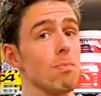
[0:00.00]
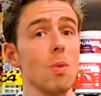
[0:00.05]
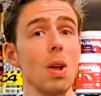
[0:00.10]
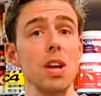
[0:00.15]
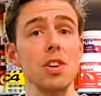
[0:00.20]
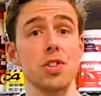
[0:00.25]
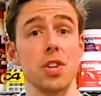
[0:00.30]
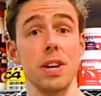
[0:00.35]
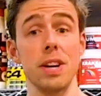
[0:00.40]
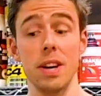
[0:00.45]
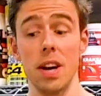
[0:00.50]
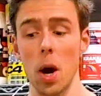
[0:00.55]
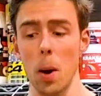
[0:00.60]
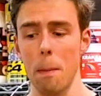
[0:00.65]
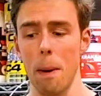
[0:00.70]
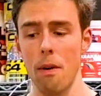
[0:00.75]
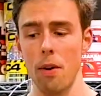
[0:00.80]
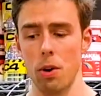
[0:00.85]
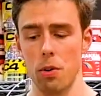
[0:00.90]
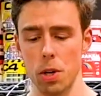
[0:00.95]
So there you go.
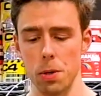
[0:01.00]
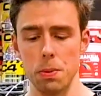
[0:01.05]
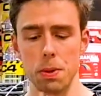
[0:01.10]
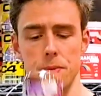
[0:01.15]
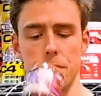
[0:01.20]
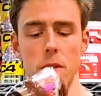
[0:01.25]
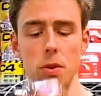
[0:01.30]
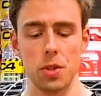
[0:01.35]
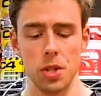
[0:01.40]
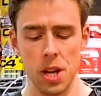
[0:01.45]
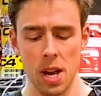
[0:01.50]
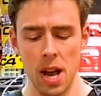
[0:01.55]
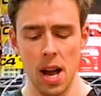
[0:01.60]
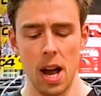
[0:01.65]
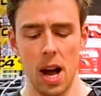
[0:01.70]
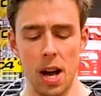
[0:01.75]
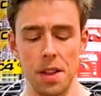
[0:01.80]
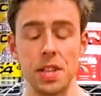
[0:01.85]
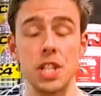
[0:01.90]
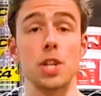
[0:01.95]
Merry Christmas, folks.
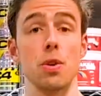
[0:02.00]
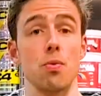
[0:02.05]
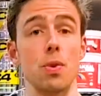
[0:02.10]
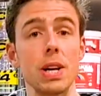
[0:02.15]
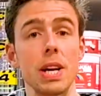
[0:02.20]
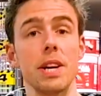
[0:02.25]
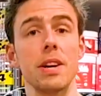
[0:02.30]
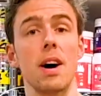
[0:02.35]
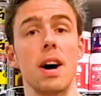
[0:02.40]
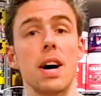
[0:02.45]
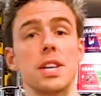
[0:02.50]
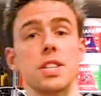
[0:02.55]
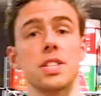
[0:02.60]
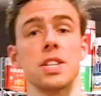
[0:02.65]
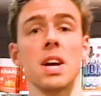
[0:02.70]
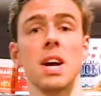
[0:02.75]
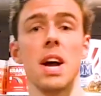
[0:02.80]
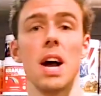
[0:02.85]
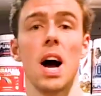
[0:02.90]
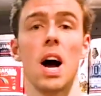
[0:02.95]
These are really nice.
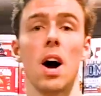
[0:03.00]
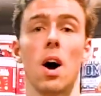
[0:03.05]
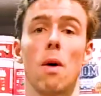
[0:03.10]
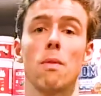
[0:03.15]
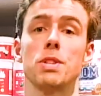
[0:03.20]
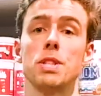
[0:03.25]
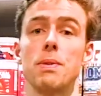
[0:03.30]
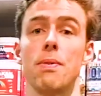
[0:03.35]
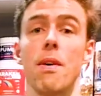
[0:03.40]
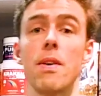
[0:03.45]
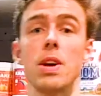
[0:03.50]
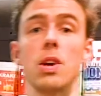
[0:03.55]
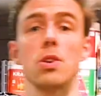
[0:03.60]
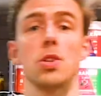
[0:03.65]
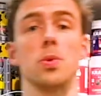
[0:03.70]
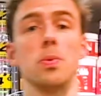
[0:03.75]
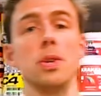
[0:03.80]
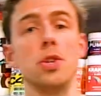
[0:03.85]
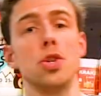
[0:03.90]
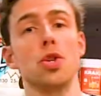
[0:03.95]
Obviously very good
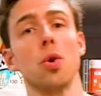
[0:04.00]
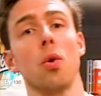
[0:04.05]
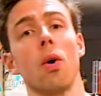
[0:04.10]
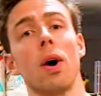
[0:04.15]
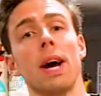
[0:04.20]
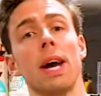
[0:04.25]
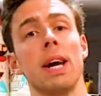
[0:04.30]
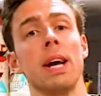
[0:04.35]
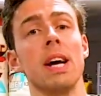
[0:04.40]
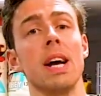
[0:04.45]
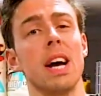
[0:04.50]
to enjoy.